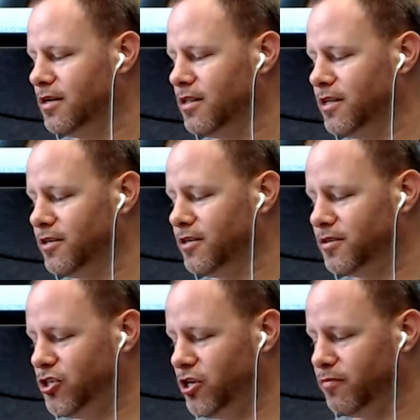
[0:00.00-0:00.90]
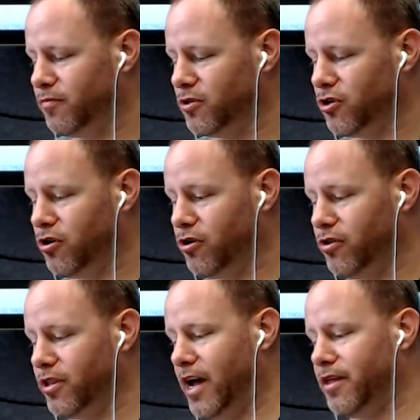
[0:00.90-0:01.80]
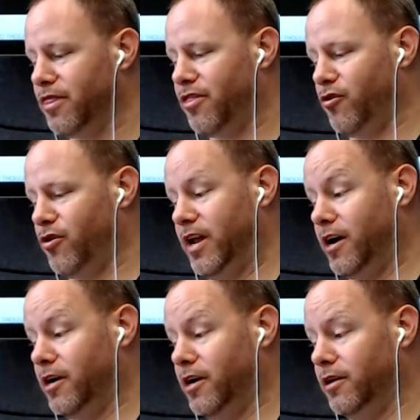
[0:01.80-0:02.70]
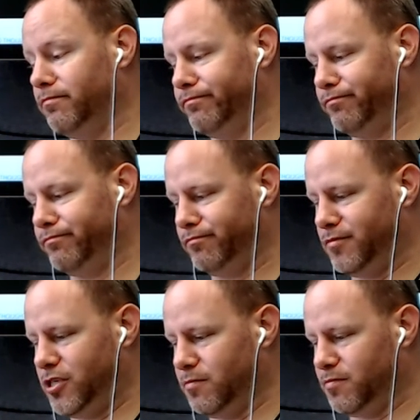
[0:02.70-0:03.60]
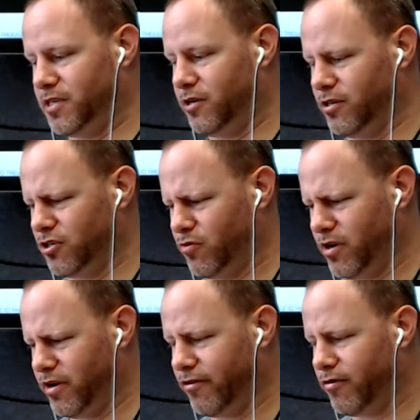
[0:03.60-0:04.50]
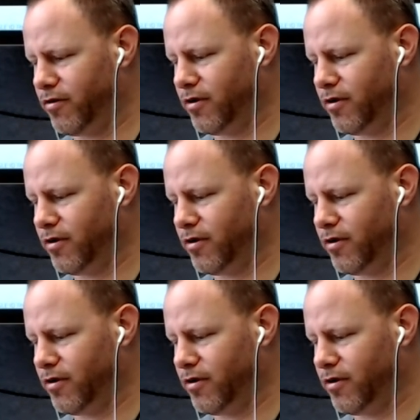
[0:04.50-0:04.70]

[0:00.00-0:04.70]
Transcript: this chip was on the 939 chip series or whatever,